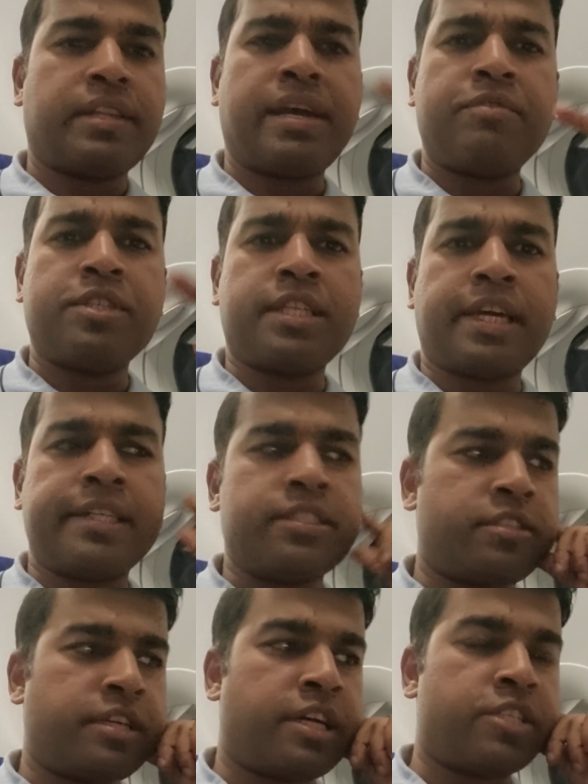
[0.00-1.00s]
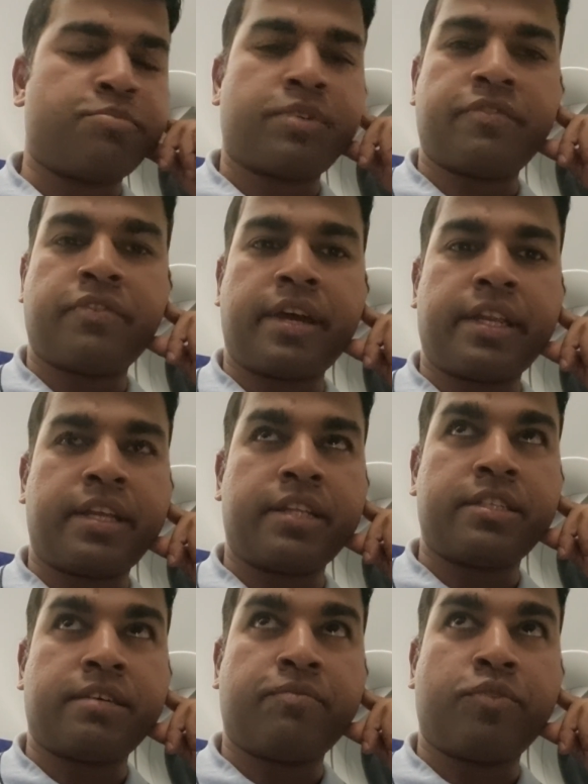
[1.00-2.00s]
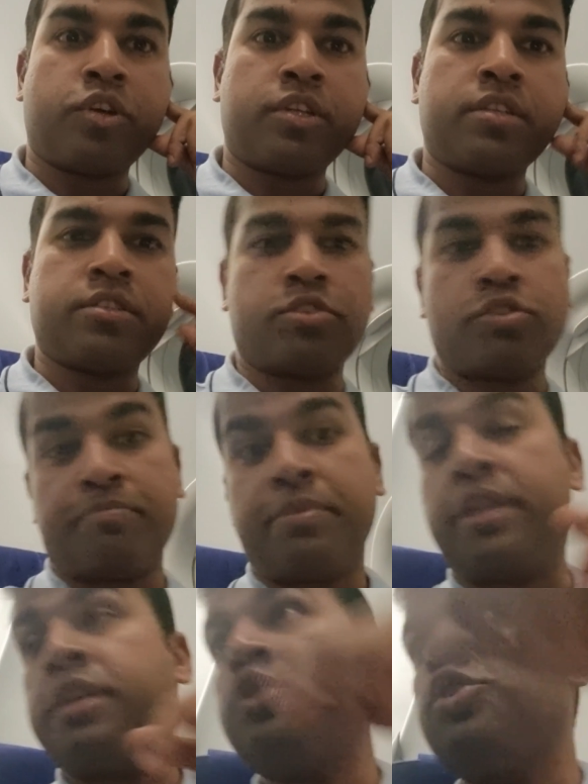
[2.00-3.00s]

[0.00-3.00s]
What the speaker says: That was nice. She asked me if I need some water, so very